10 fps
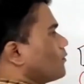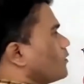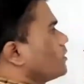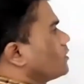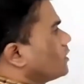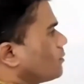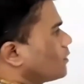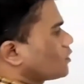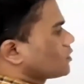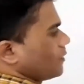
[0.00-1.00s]

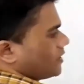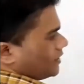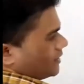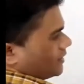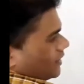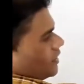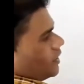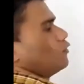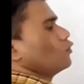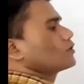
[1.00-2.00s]
Approximately the attractive
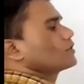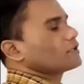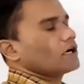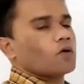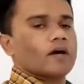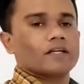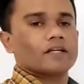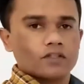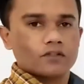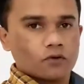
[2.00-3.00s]
forces are quite equal,
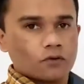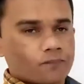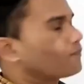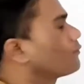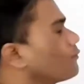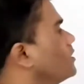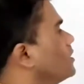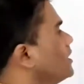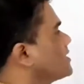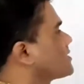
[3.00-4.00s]
so
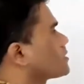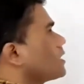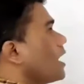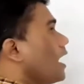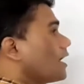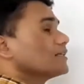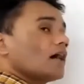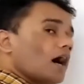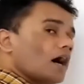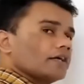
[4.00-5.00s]
it's an
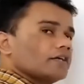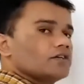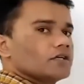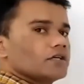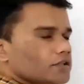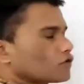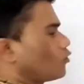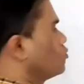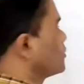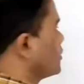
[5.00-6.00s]
ideal solution.